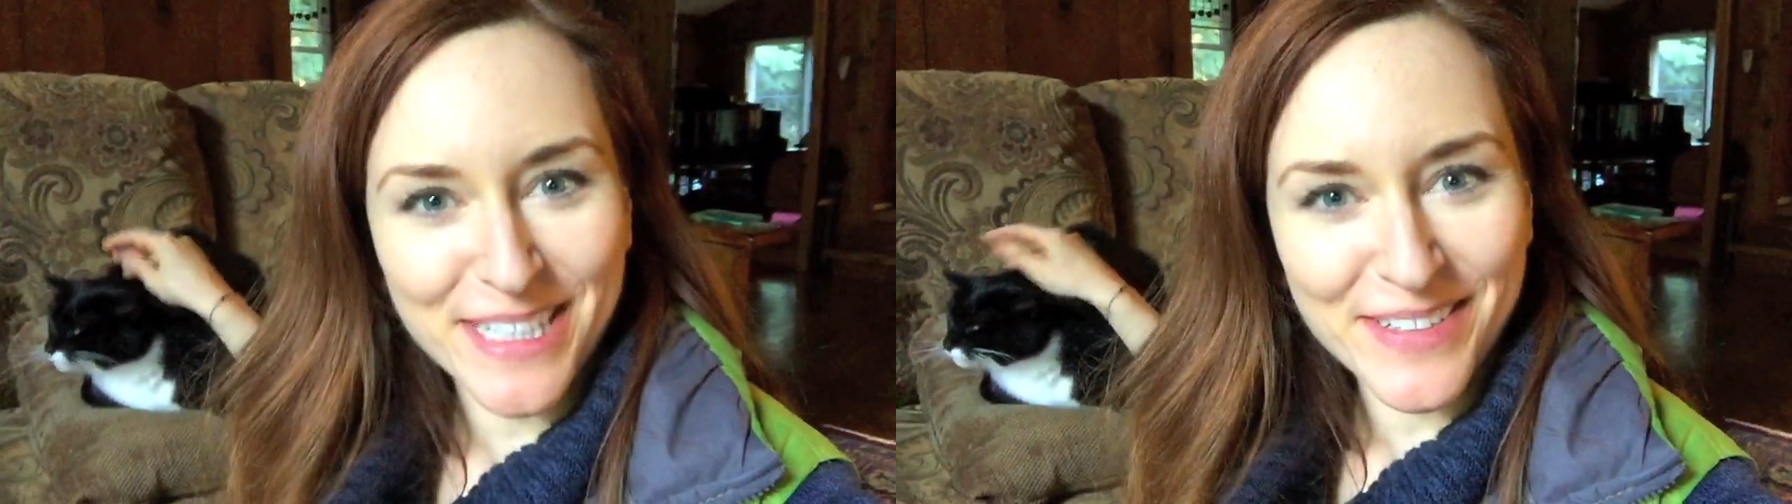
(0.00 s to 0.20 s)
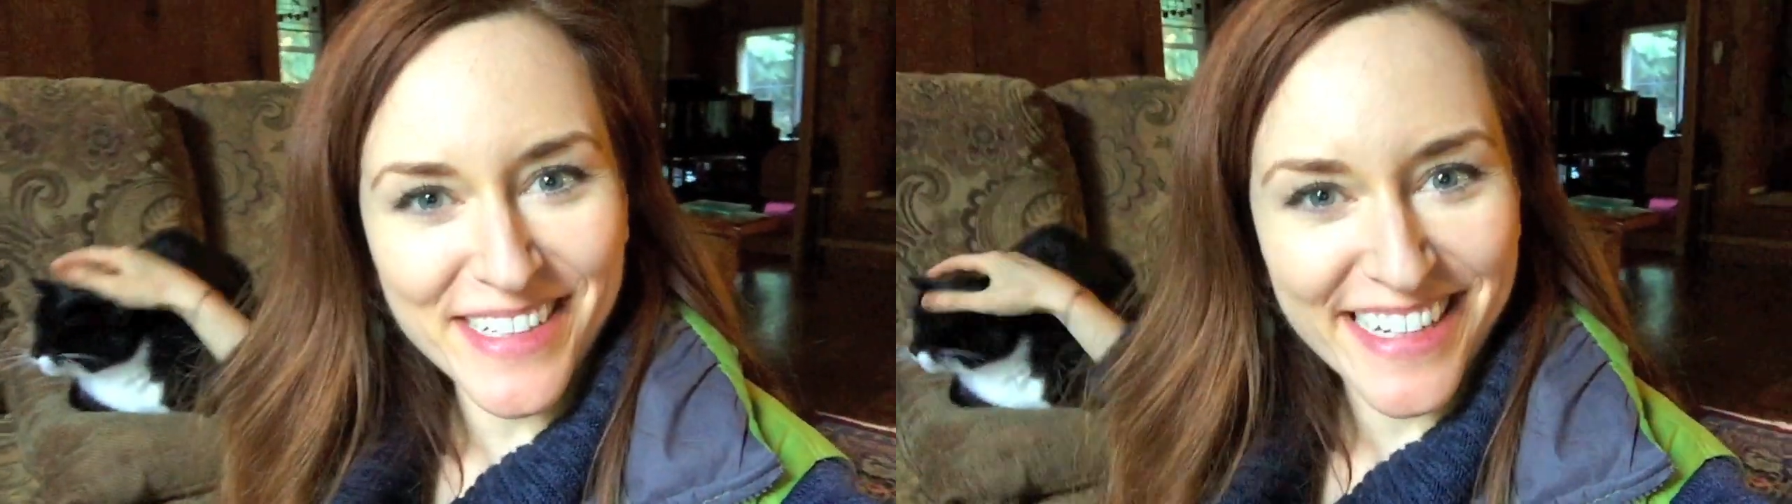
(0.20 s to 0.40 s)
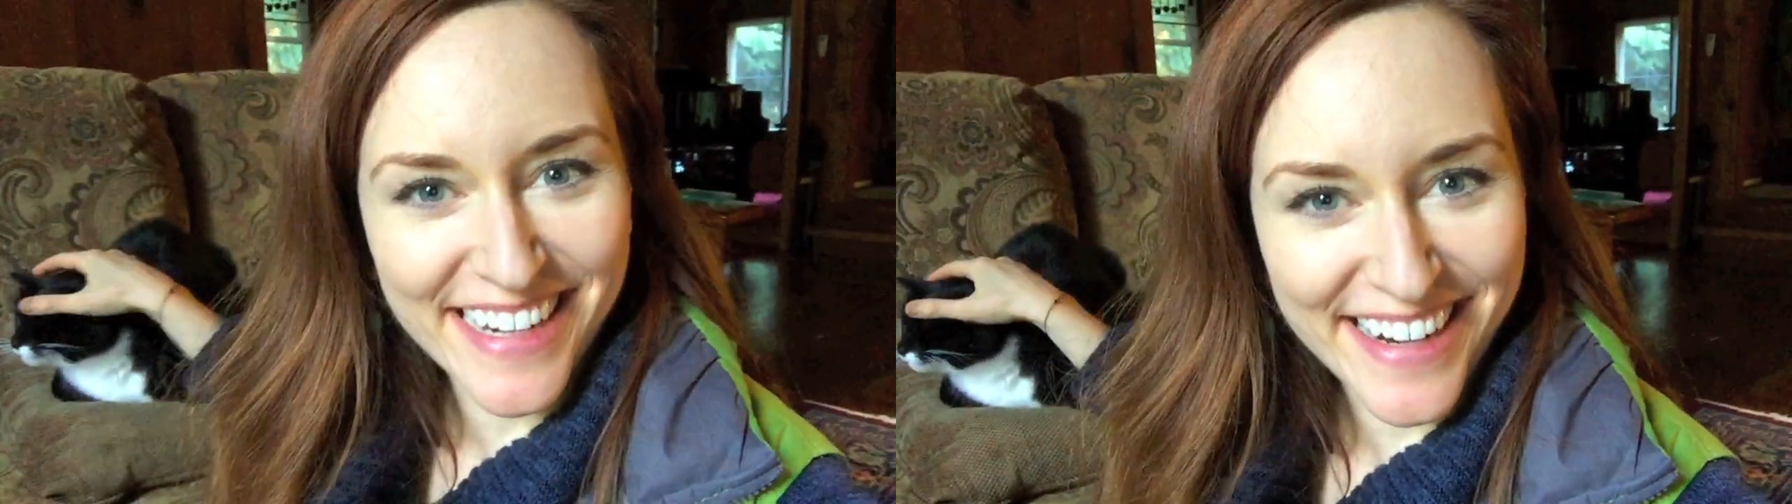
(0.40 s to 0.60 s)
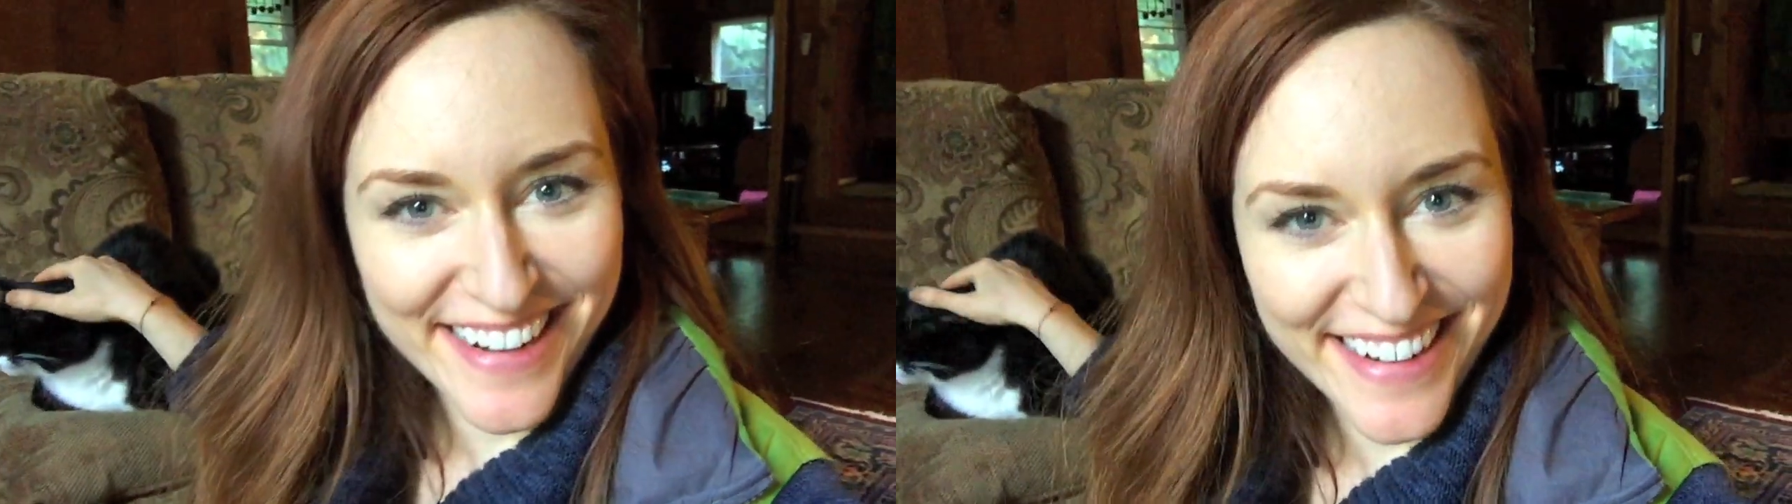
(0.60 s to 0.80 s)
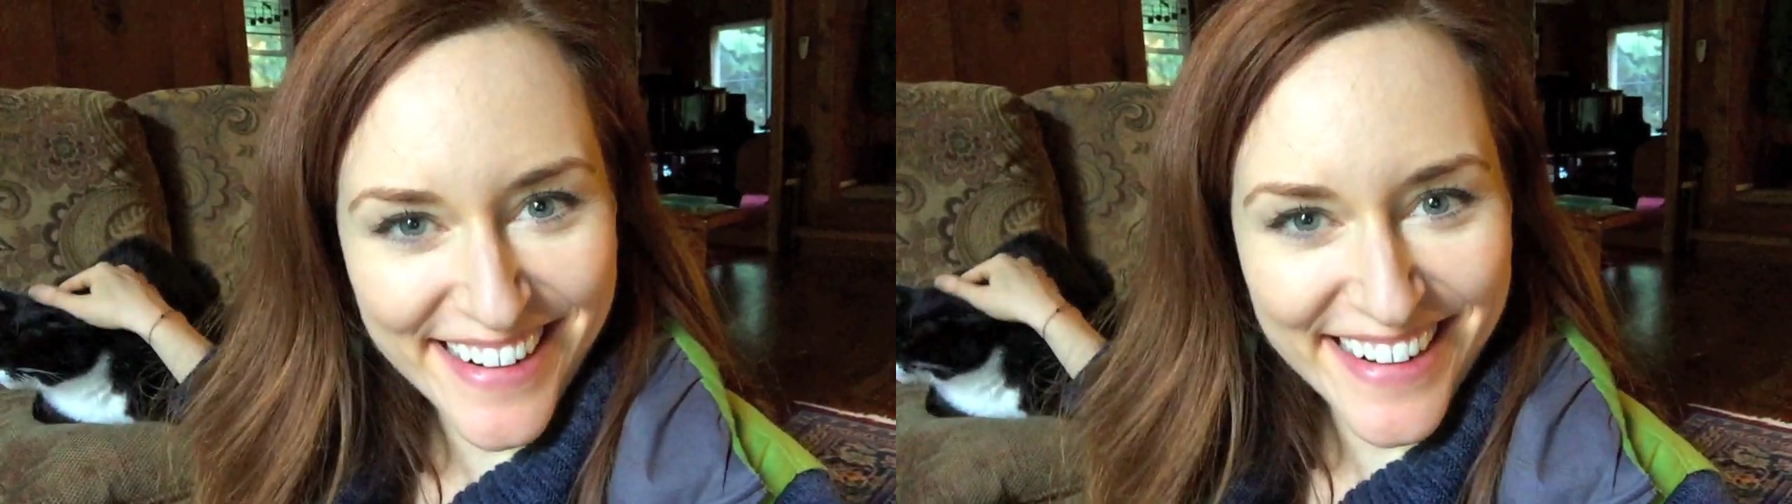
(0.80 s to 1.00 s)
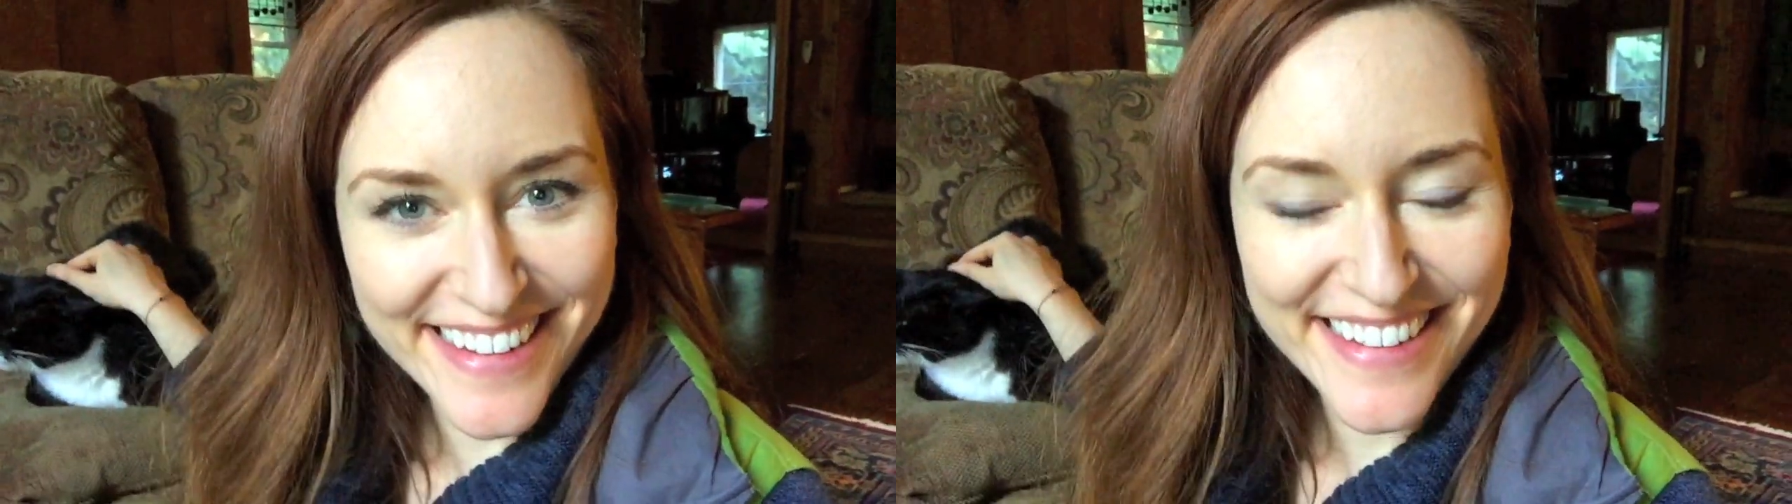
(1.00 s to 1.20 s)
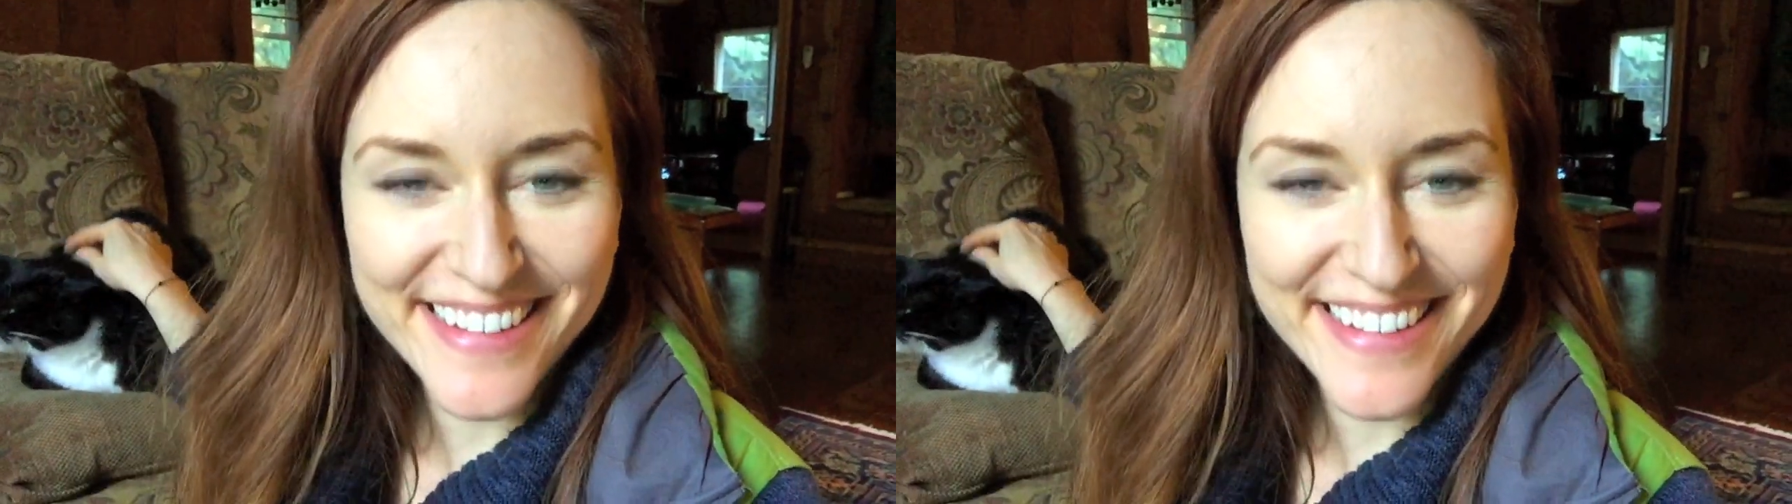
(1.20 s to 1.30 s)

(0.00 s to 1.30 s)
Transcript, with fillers: New Year!